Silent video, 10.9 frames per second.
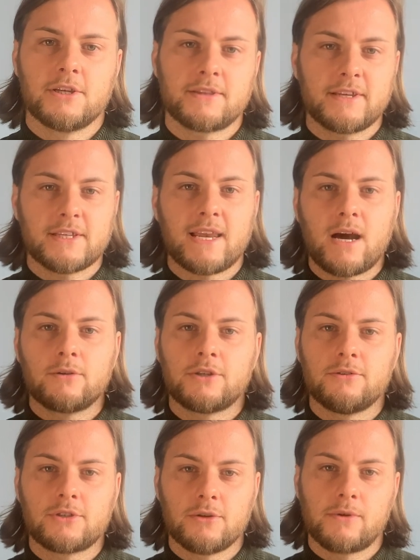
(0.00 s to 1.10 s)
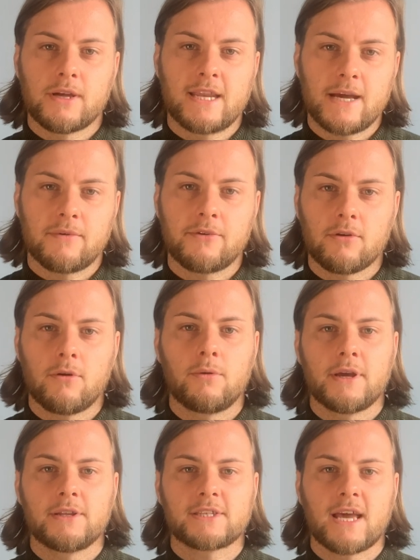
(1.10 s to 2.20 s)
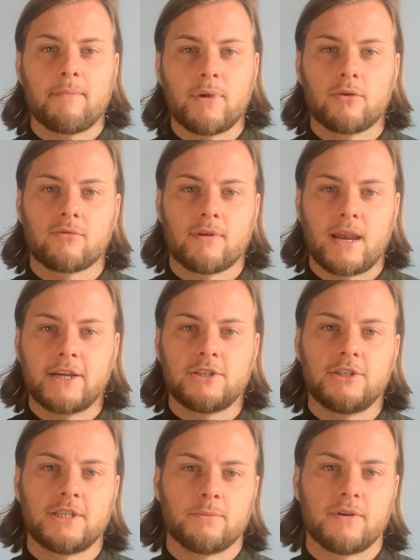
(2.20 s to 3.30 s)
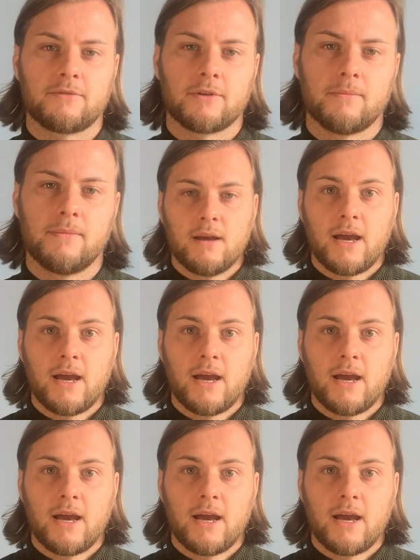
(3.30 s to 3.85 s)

So this allows you to connect with your audience and build a relationship with them.